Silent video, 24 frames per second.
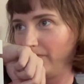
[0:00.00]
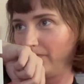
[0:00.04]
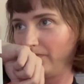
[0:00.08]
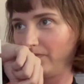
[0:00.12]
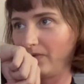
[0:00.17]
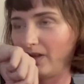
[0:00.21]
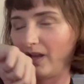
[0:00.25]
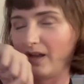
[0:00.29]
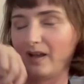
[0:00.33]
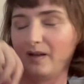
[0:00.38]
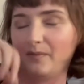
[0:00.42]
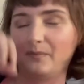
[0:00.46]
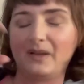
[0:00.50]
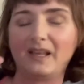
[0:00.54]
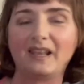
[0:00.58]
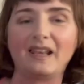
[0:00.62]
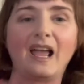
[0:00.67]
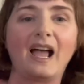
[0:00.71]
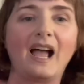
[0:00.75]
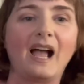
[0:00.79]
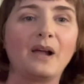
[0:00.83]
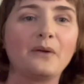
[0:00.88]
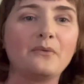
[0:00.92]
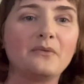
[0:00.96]
And
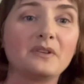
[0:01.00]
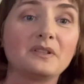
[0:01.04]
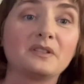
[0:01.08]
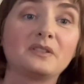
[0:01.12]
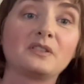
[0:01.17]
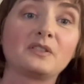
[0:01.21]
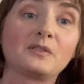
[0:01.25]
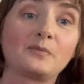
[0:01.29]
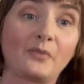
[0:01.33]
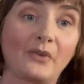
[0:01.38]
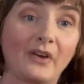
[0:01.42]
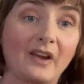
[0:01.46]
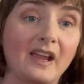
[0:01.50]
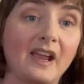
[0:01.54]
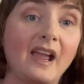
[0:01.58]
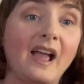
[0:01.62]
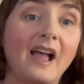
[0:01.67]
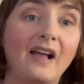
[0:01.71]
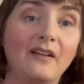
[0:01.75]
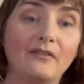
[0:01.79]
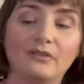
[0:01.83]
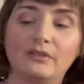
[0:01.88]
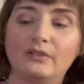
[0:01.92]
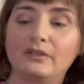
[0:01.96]
I would spray
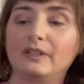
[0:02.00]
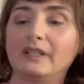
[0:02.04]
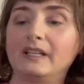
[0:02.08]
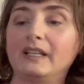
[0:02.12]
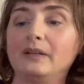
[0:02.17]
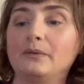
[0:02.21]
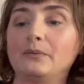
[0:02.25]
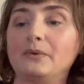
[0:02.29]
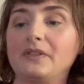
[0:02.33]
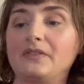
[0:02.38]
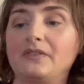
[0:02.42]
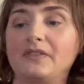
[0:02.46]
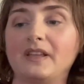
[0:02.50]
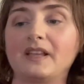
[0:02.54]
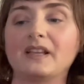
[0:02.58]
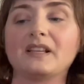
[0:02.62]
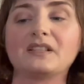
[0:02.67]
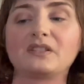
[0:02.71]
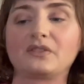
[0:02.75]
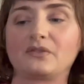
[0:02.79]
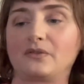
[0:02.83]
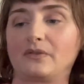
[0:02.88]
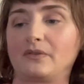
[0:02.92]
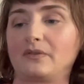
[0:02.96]
heavily with
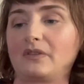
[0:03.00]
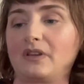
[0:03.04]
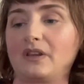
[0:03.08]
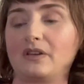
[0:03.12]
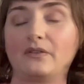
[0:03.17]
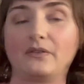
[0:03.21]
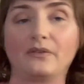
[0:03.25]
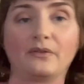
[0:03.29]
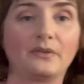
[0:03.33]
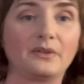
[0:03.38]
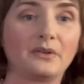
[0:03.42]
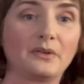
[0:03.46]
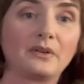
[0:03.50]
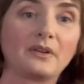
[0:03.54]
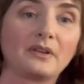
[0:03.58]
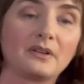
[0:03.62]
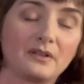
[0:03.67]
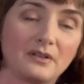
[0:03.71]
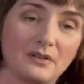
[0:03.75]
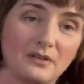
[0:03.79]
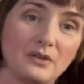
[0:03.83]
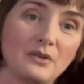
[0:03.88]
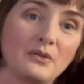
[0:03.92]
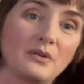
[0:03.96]
this, or you
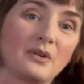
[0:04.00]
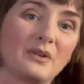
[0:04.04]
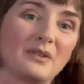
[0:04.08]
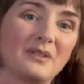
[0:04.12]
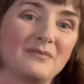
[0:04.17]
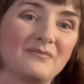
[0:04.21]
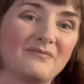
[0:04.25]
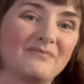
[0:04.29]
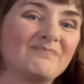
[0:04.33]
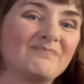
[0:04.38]
could